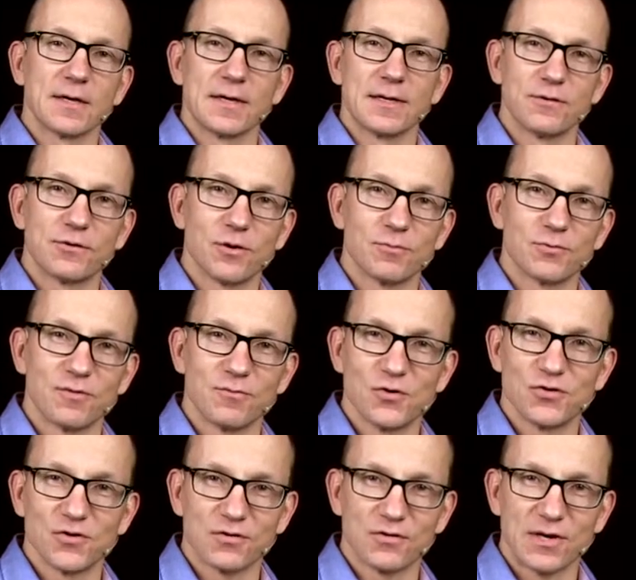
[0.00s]
in terms of
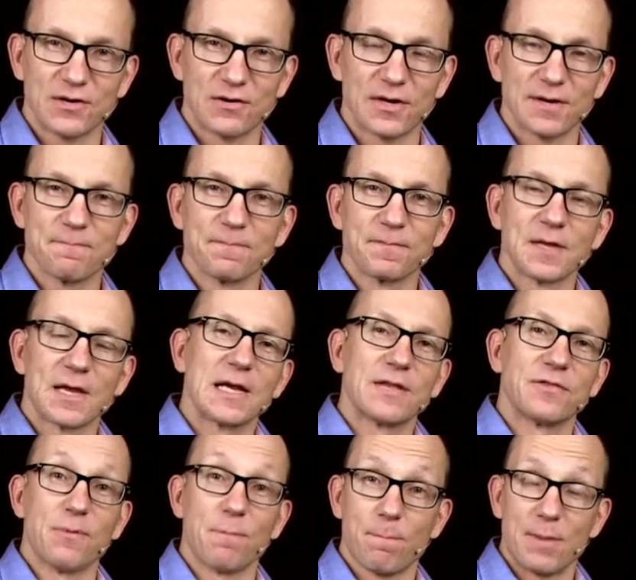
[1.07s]
music theory,
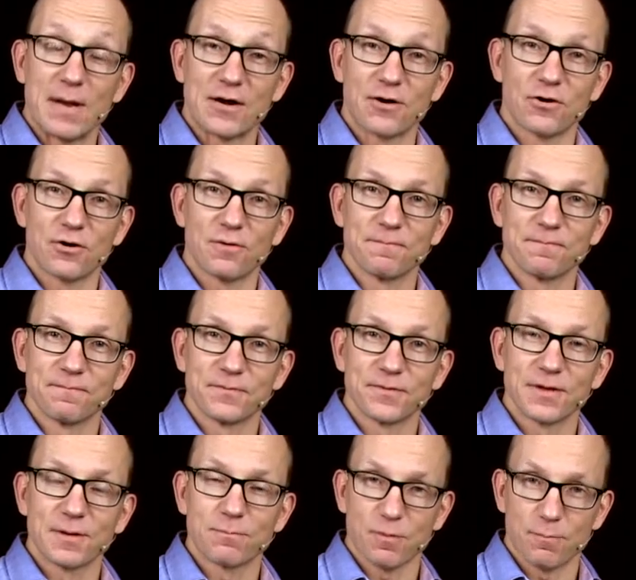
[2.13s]
the better
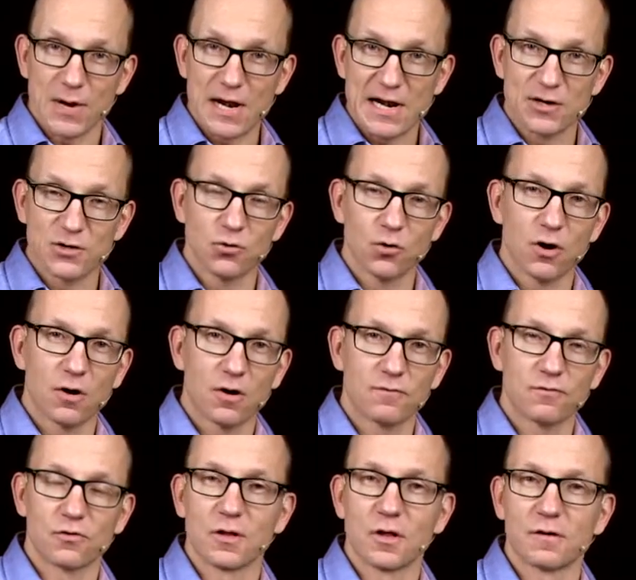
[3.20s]
prepared you are
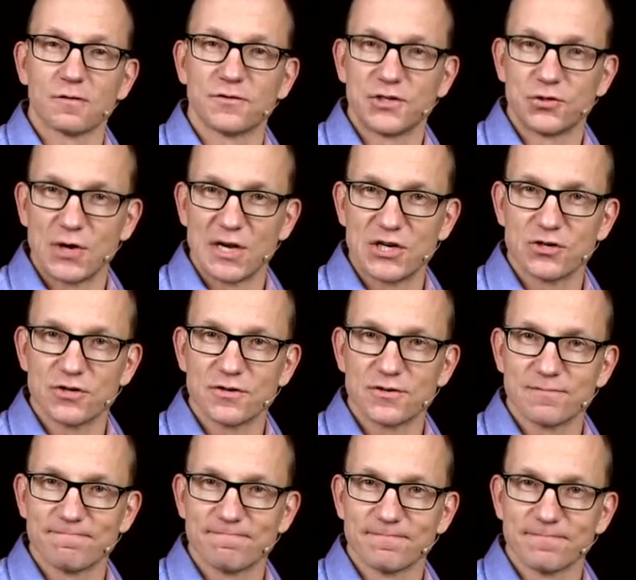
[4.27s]
for a lot of
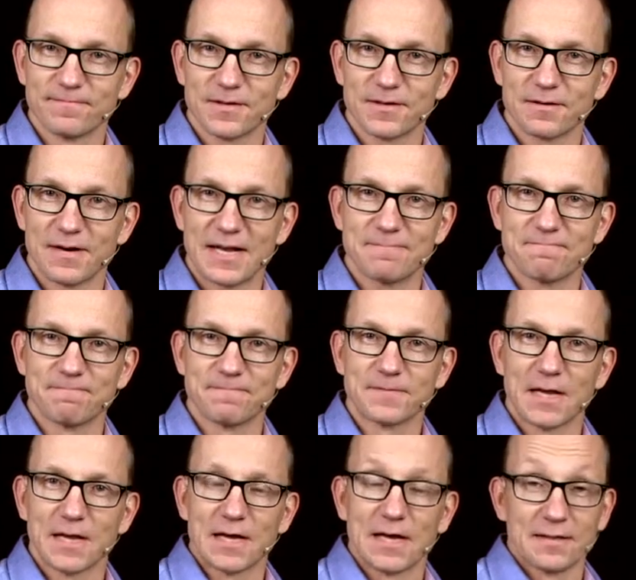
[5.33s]
situations, right?
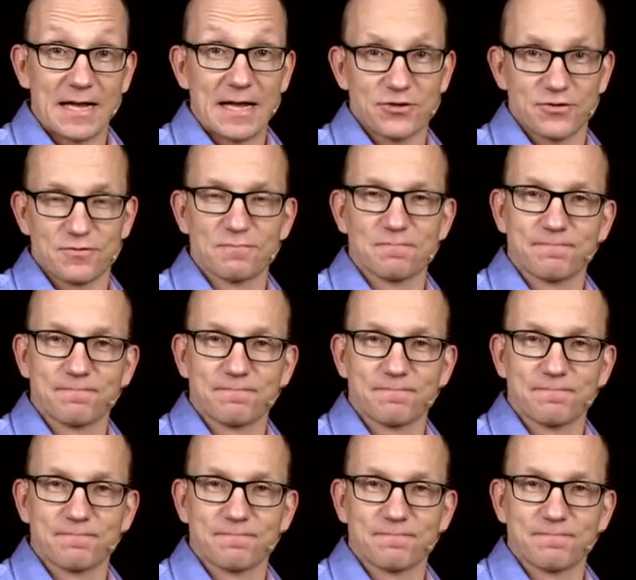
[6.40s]
That's